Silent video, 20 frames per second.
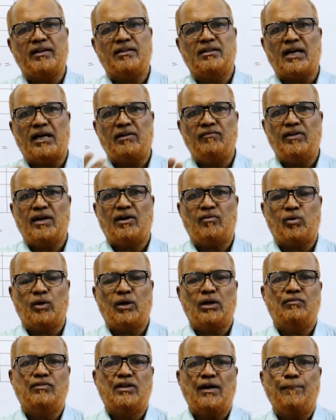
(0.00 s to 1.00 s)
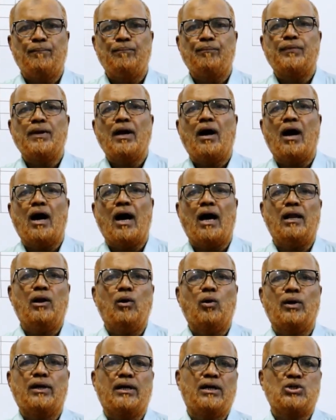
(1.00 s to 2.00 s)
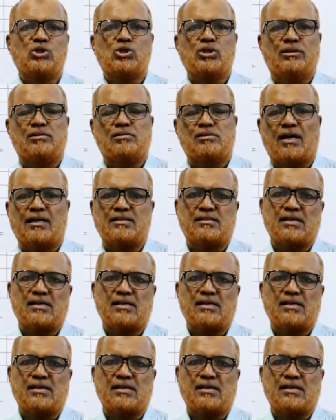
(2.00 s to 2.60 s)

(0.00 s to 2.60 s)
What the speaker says: Then we have to give the allocations,